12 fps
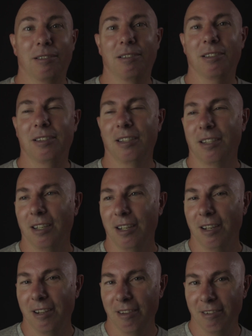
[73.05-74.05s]

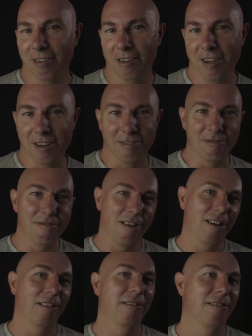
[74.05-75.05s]
that
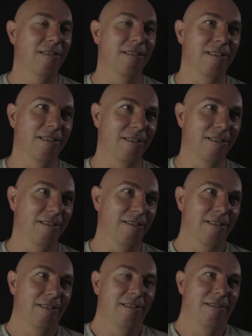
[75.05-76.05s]
ignites
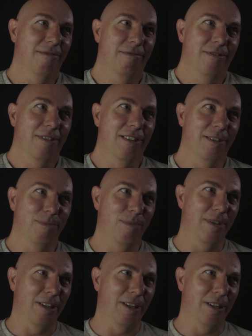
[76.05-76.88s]
the